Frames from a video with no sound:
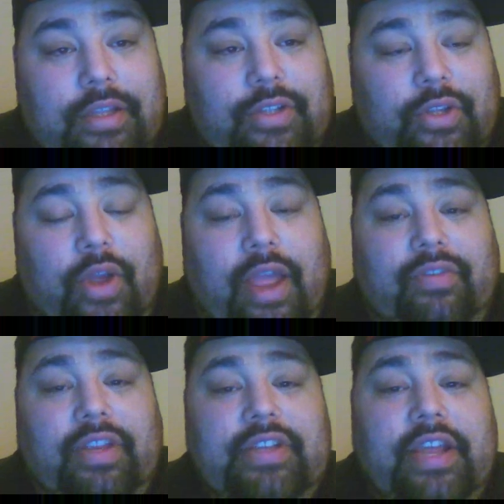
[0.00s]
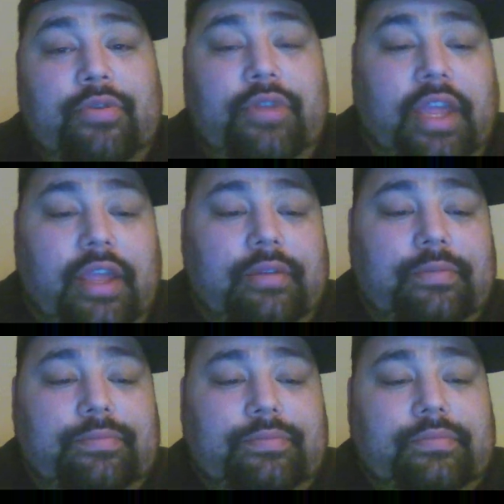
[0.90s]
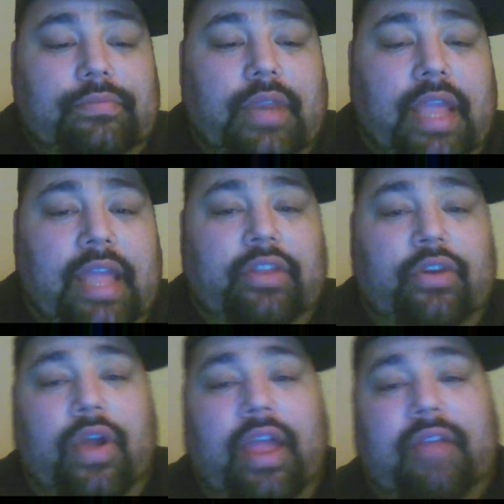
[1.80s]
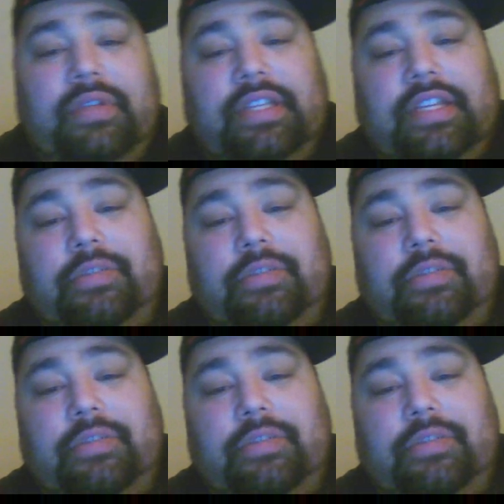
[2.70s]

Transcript: So you have DJ Whoo Kid. And you're going to have Mr.